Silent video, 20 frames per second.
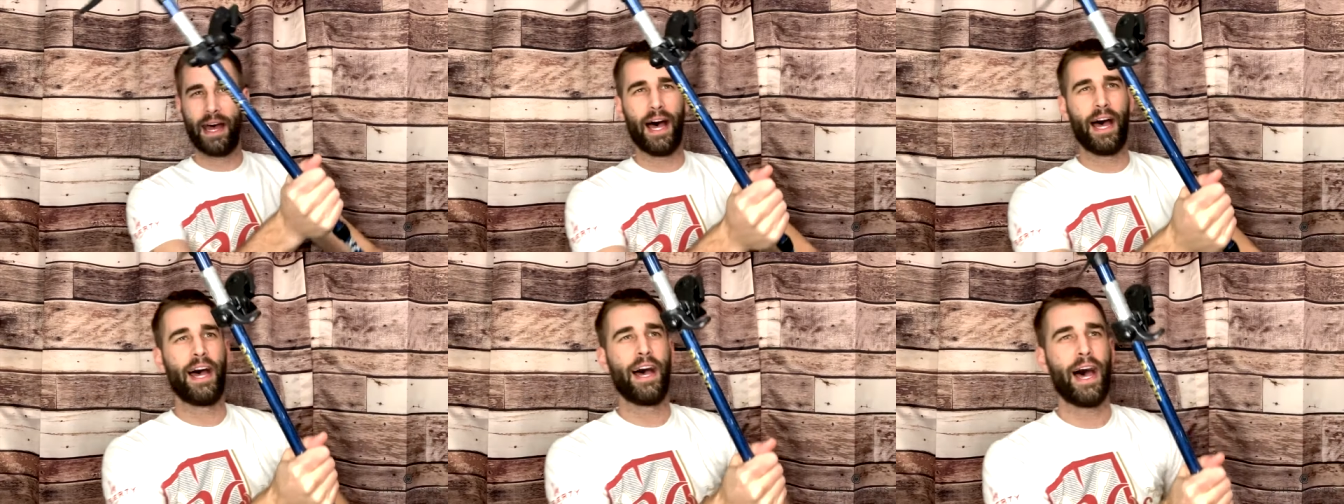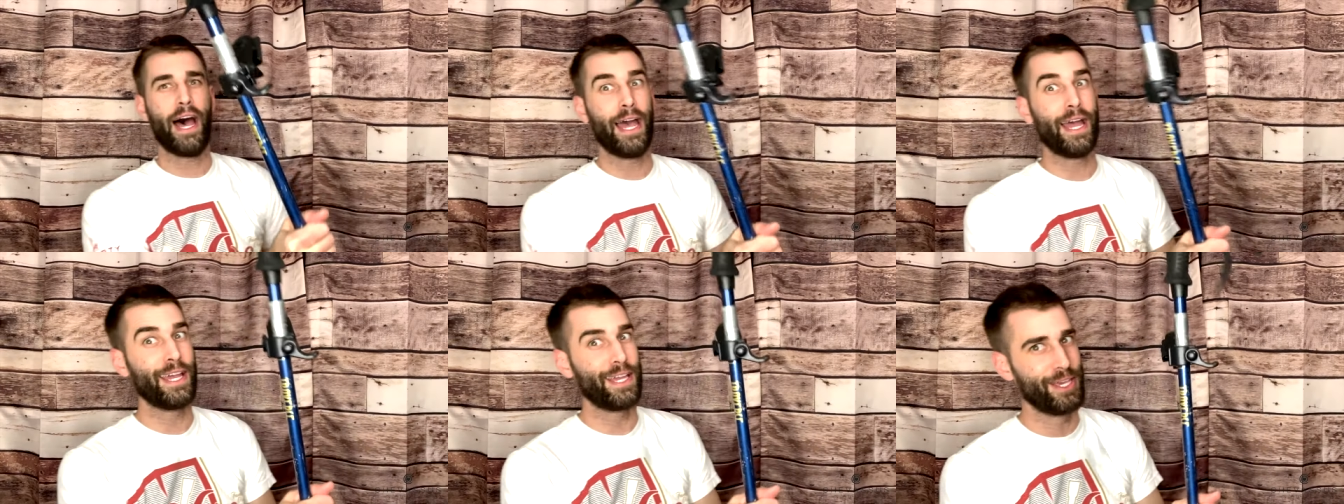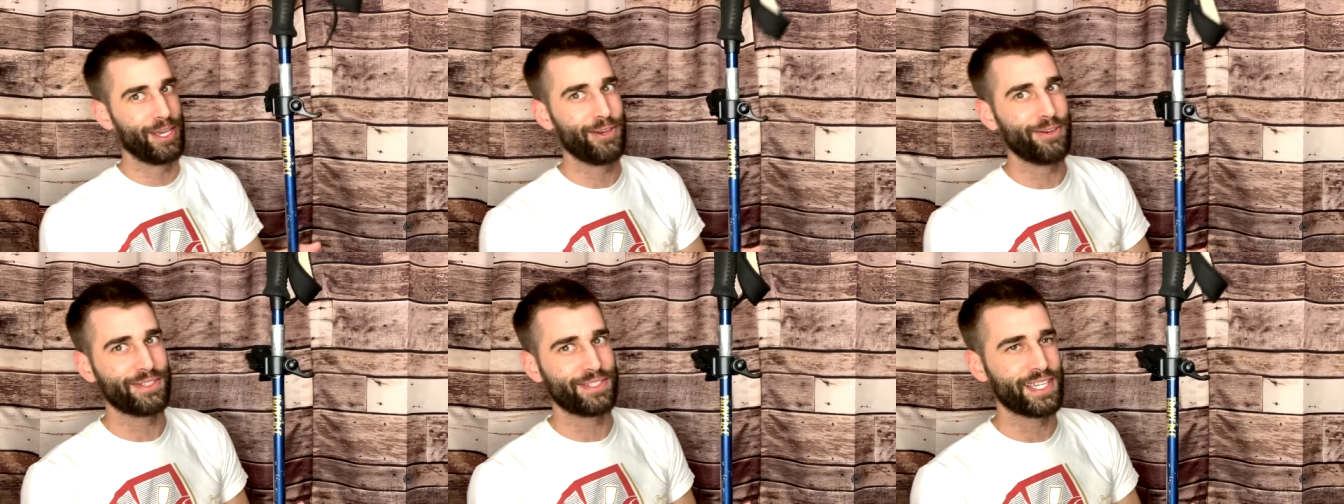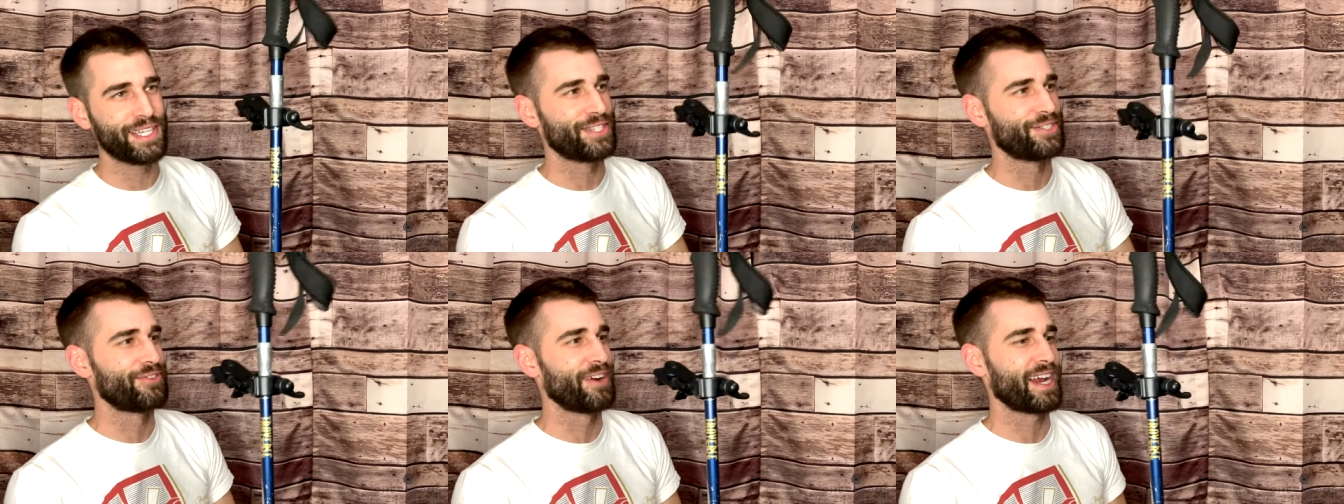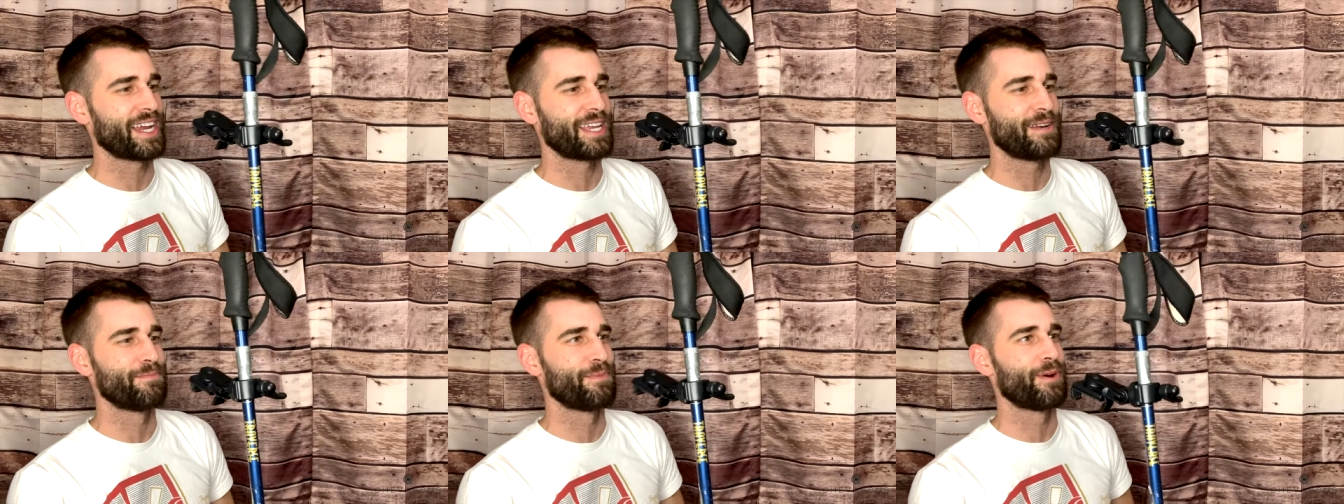I use these
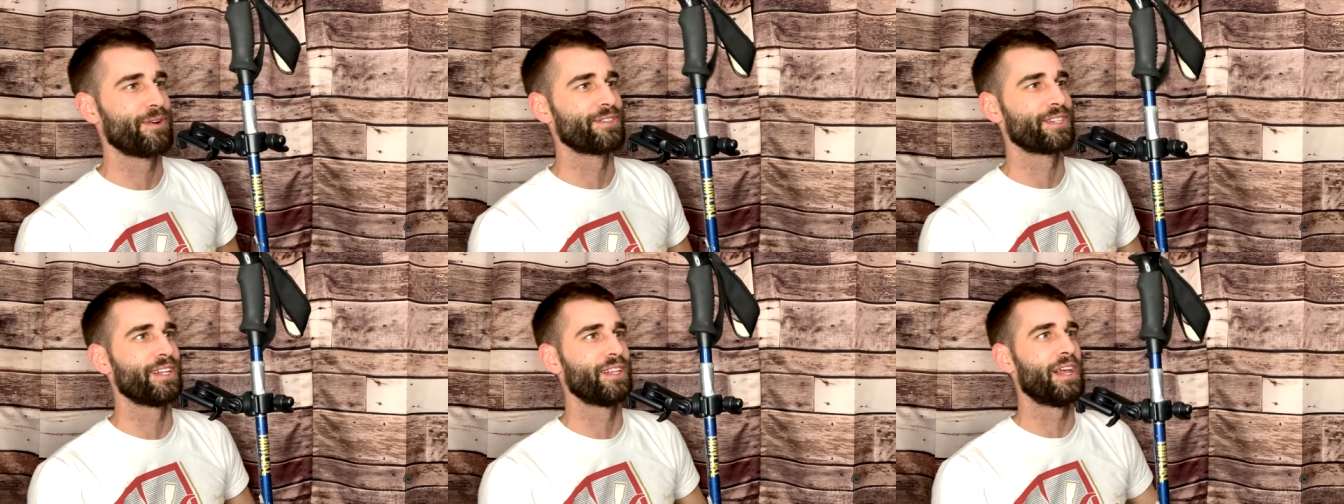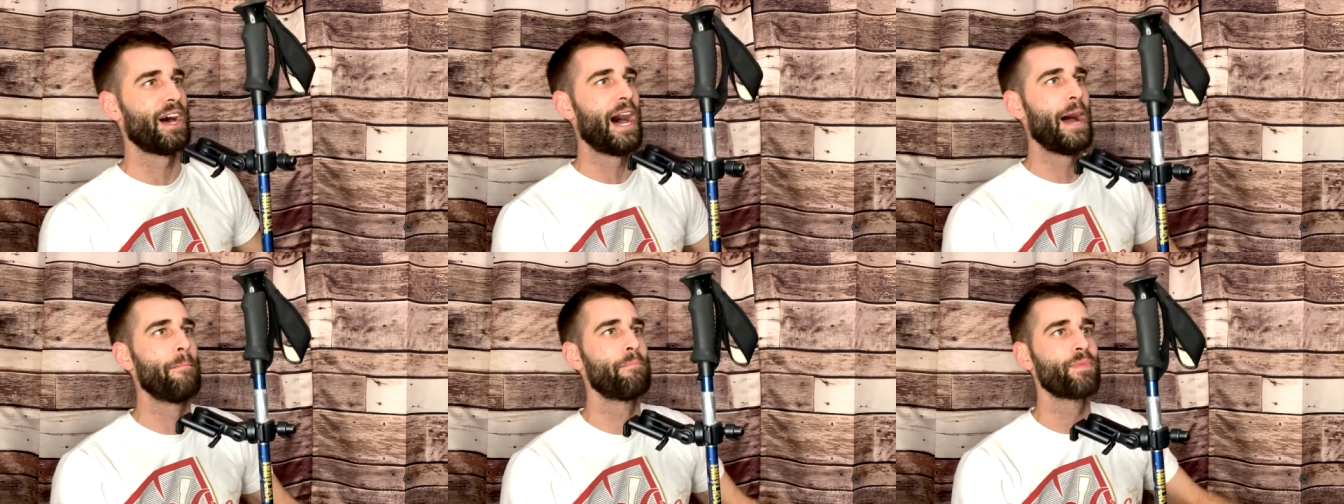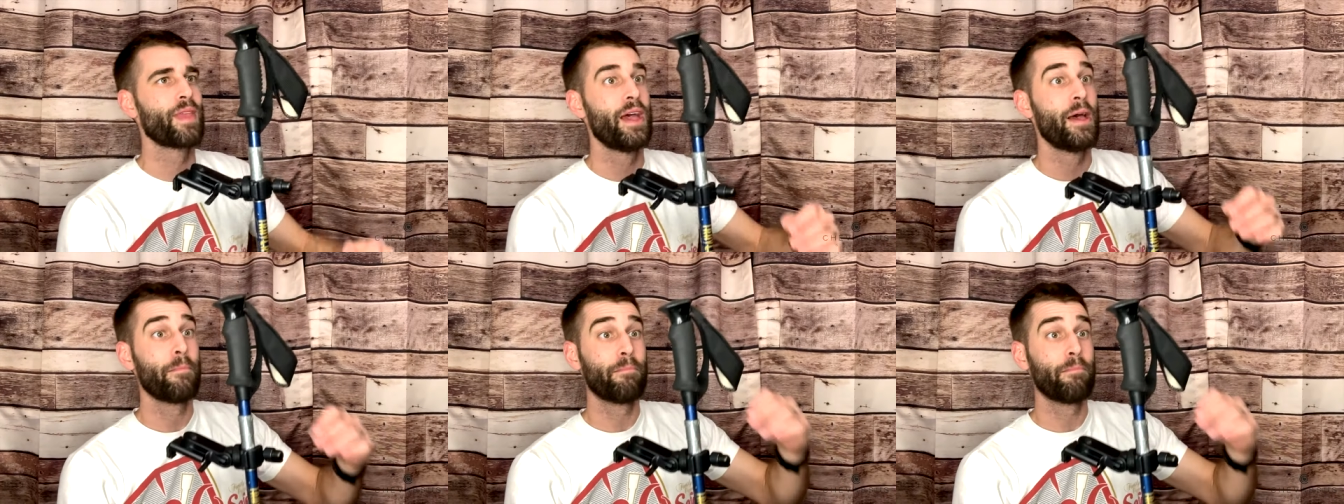trekking poles a lot.